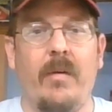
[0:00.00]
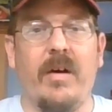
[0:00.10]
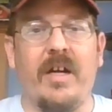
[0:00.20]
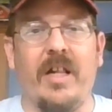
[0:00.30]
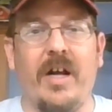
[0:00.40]

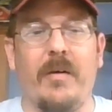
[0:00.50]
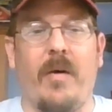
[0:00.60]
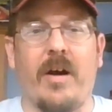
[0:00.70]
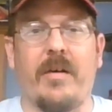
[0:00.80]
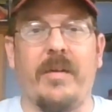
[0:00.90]
Well, hello and
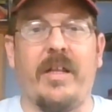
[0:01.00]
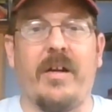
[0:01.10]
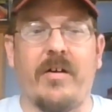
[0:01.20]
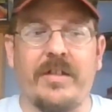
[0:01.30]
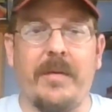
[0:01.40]
welcome to the
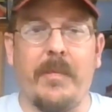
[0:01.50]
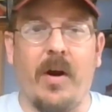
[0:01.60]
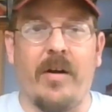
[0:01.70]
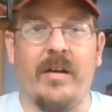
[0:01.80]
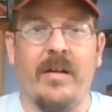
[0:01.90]
RC
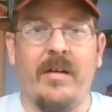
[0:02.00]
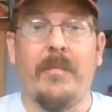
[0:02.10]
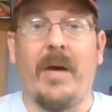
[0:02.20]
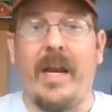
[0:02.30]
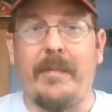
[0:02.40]
Barn.
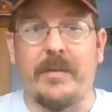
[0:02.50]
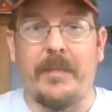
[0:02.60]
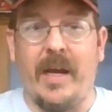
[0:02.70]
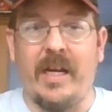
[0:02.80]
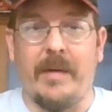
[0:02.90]
My name is
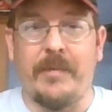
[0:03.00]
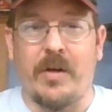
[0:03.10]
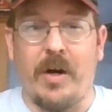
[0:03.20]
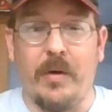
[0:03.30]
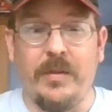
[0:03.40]
Mike. I'm
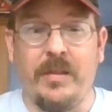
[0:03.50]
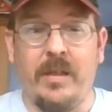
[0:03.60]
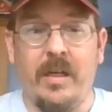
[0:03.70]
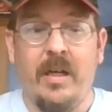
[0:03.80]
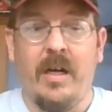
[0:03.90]
your host.
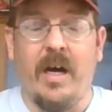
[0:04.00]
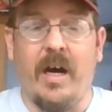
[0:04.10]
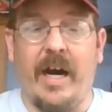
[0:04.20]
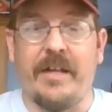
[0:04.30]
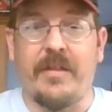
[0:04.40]

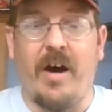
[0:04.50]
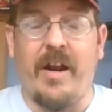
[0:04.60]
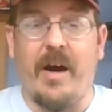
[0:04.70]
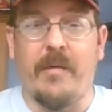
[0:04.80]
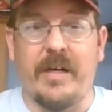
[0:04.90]
I thought
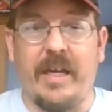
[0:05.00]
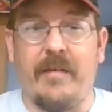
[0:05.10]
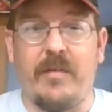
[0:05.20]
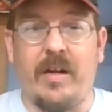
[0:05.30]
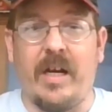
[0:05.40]
I would
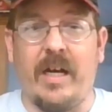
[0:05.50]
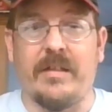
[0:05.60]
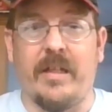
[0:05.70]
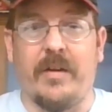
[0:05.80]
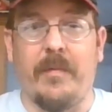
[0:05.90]
give you
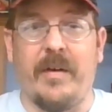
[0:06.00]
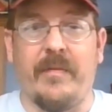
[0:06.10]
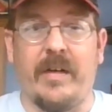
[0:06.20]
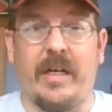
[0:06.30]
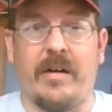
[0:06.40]
guys a little bit
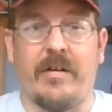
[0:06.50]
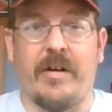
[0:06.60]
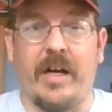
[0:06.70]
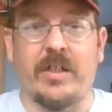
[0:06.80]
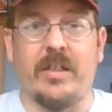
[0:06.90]
of an
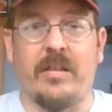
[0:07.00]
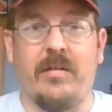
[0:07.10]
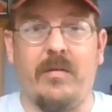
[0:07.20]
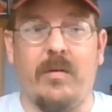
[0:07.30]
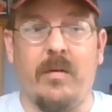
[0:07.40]
introduction
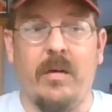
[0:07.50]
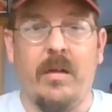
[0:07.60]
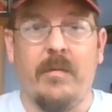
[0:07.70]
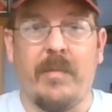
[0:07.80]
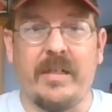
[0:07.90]
to
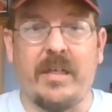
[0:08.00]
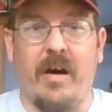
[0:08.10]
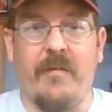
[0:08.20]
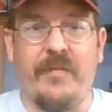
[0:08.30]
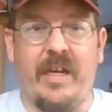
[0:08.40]

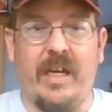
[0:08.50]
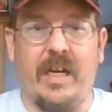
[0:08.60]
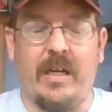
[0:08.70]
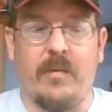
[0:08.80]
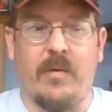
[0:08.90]
myself
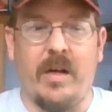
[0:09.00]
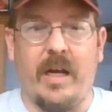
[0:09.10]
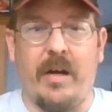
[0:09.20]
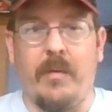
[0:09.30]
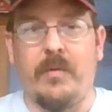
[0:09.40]
and what
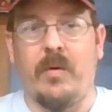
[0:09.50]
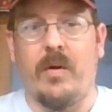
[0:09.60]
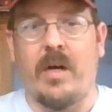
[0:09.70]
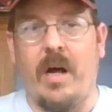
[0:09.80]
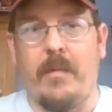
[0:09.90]
I hope to
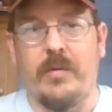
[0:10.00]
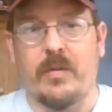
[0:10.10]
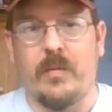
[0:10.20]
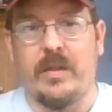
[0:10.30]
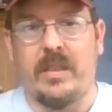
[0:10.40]

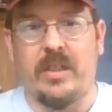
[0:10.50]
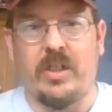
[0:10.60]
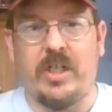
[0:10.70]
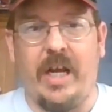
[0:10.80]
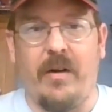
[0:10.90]
accomplish with this
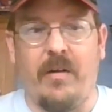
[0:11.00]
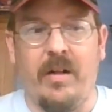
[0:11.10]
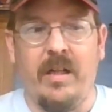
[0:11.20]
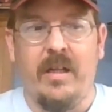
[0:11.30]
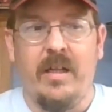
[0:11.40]
channel
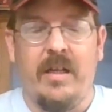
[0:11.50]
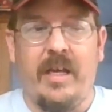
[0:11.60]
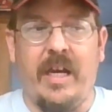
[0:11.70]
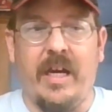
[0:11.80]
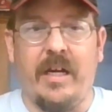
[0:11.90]

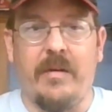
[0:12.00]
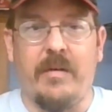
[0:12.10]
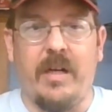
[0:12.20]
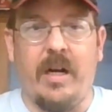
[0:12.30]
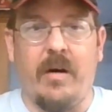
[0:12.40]
and,
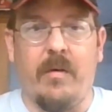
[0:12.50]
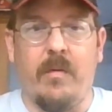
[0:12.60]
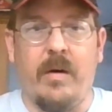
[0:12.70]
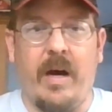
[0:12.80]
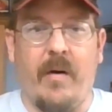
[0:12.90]

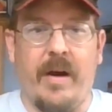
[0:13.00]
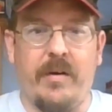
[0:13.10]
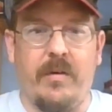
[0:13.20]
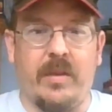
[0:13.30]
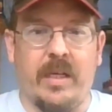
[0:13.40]
how I
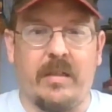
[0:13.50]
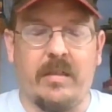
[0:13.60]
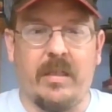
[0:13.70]
do things.